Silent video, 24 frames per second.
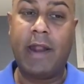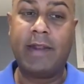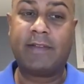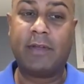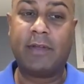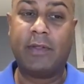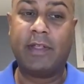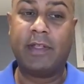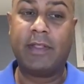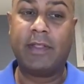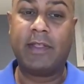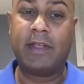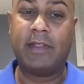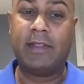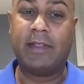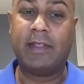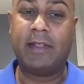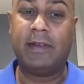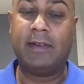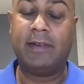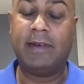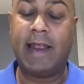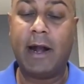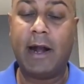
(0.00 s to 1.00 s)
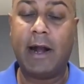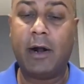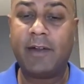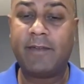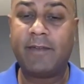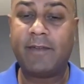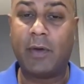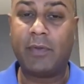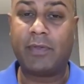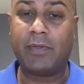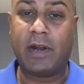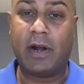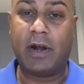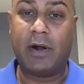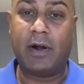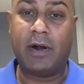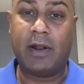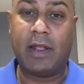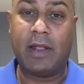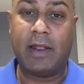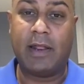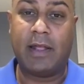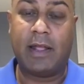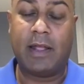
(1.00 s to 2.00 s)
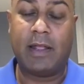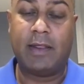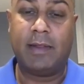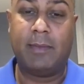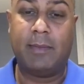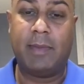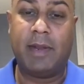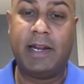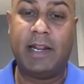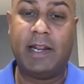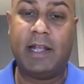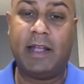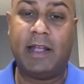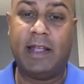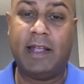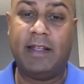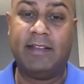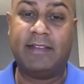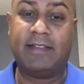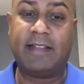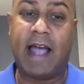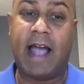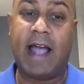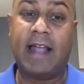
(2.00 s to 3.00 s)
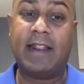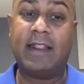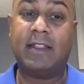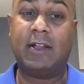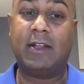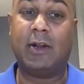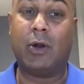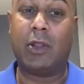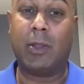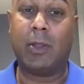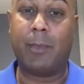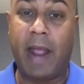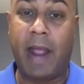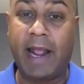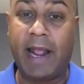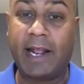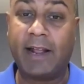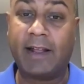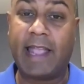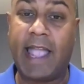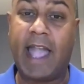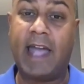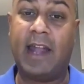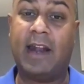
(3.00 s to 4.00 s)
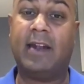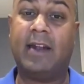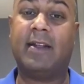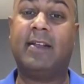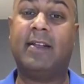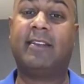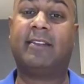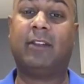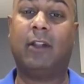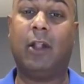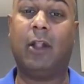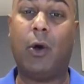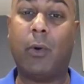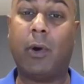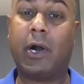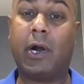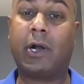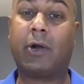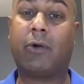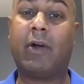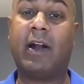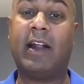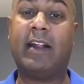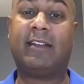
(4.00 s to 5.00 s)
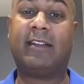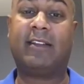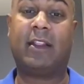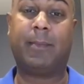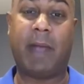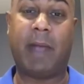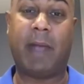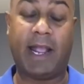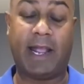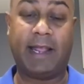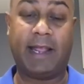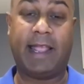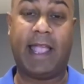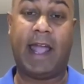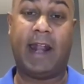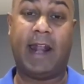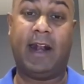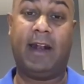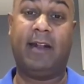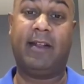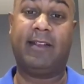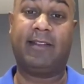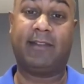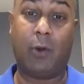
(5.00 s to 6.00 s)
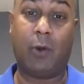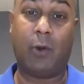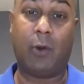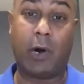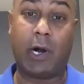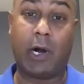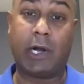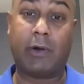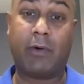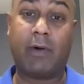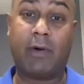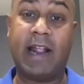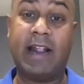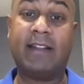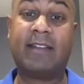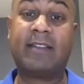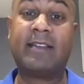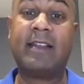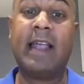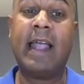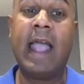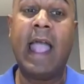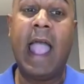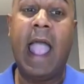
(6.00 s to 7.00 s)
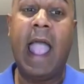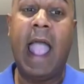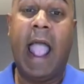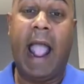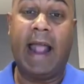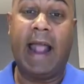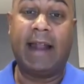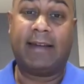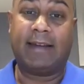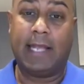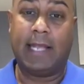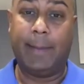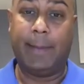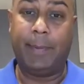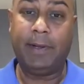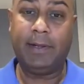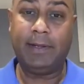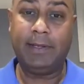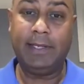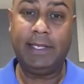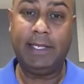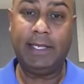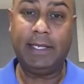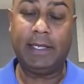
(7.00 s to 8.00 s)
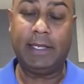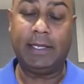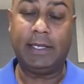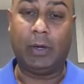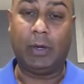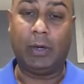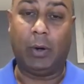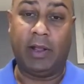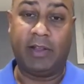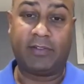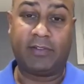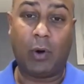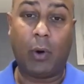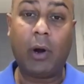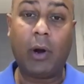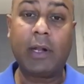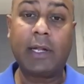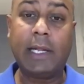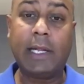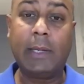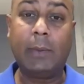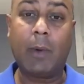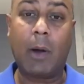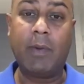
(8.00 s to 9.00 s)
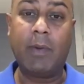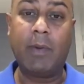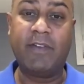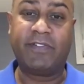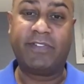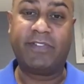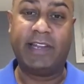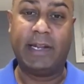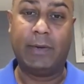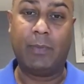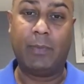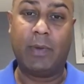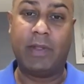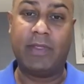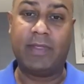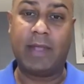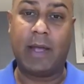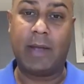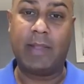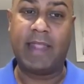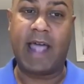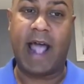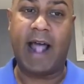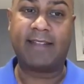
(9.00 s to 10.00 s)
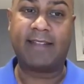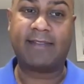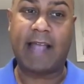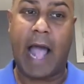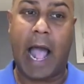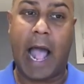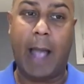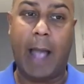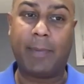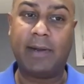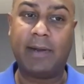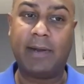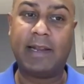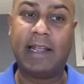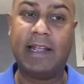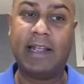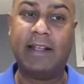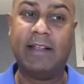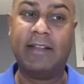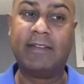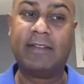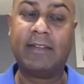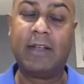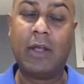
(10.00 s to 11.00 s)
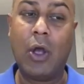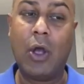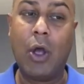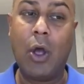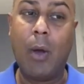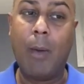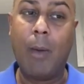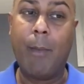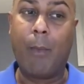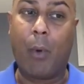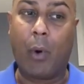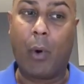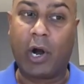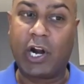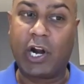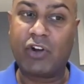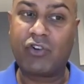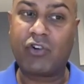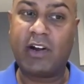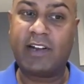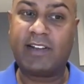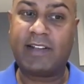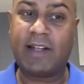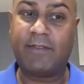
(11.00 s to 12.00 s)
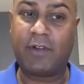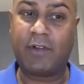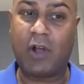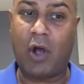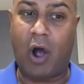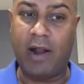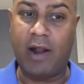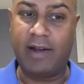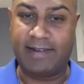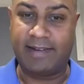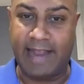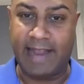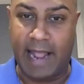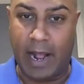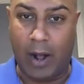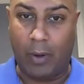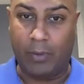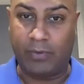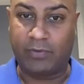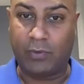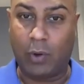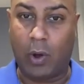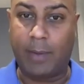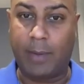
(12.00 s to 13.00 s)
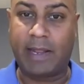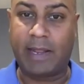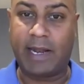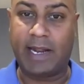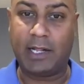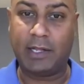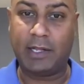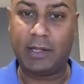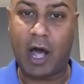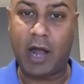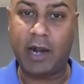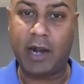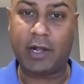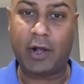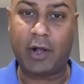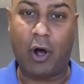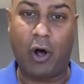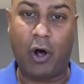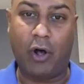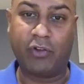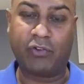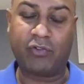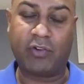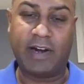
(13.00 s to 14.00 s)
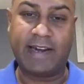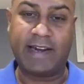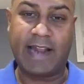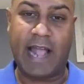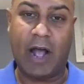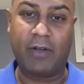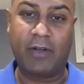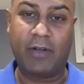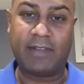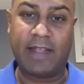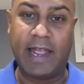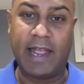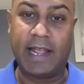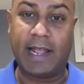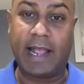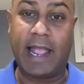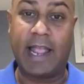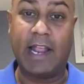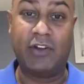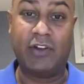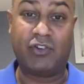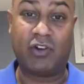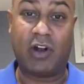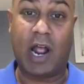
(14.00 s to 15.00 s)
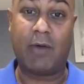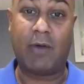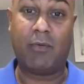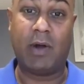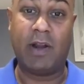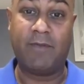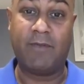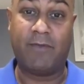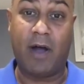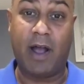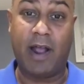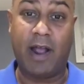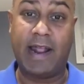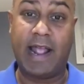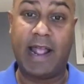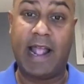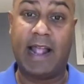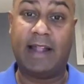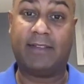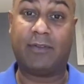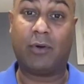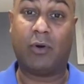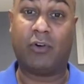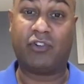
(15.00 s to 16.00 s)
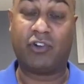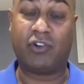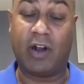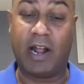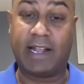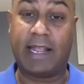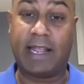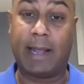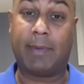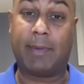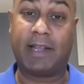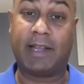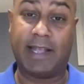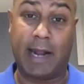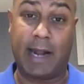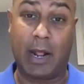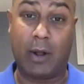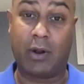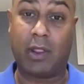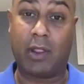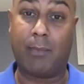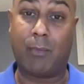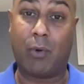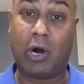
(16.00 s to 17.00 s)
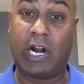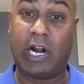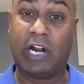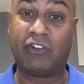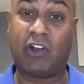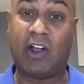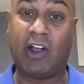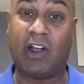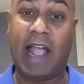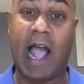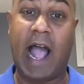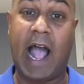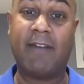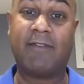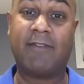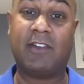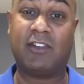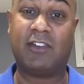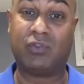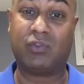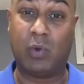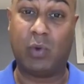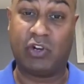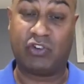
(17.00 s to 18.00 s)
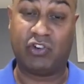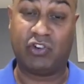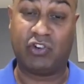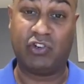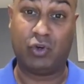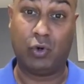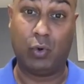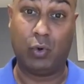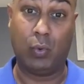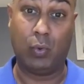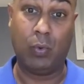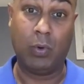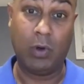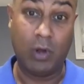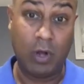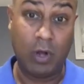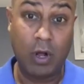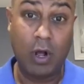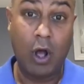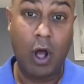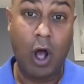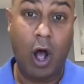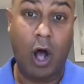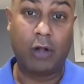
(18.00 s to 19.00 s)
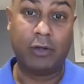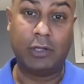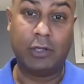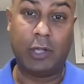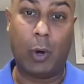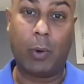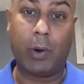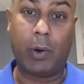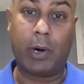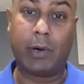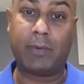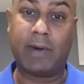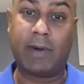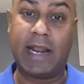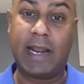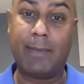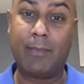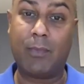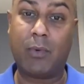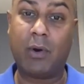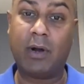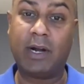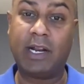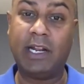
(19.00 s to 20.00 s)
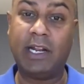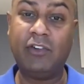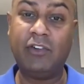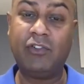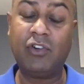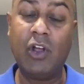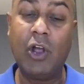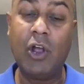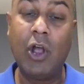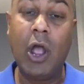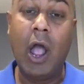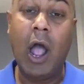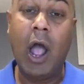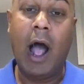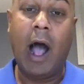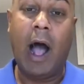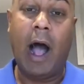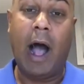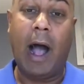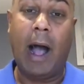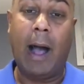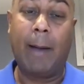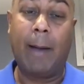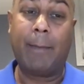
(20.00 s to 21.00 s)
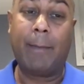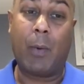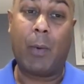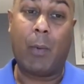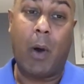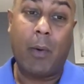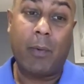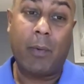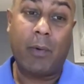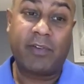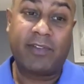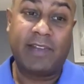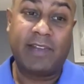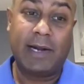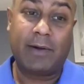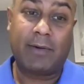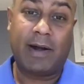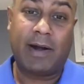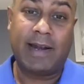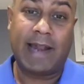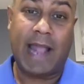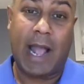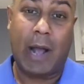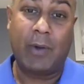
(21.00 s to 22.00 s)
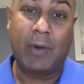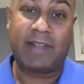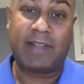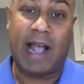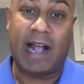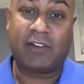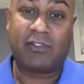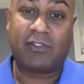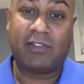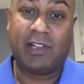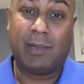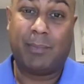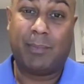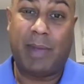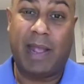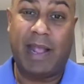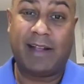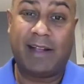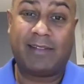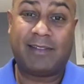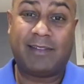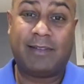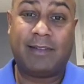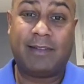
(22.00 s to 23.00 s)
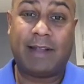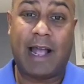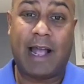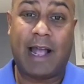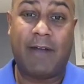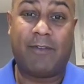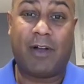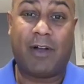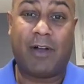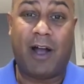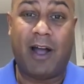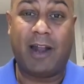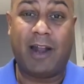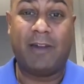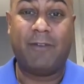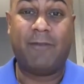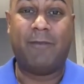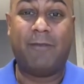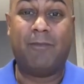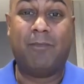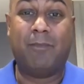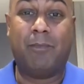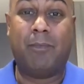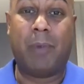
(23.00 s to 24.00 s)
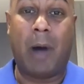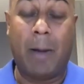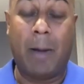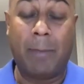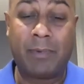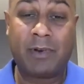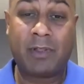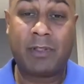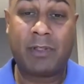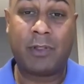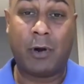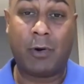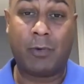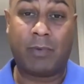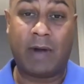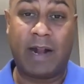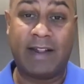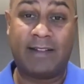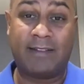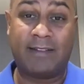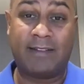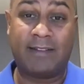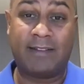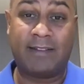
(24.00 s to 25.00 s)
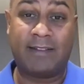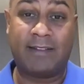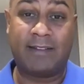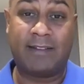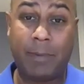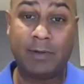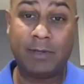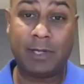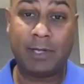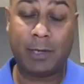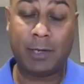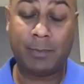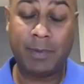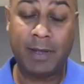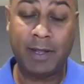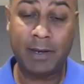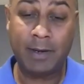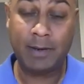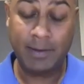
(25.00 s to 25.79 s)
So the narrative out there in the media is that the Bank of Canada is lowering rates. The Bank of Canada is lowering rates, and typically, historically, what we've seen when that's happened is mortgage rates have gone down. So I'm getting a lot of calls right now saying, hey, should I refinance or should I get out of the mortgage I have to switch into a lower rate mortgage? But what we're seeing right now is actually the banks have kind of bumped their rates up a little bit.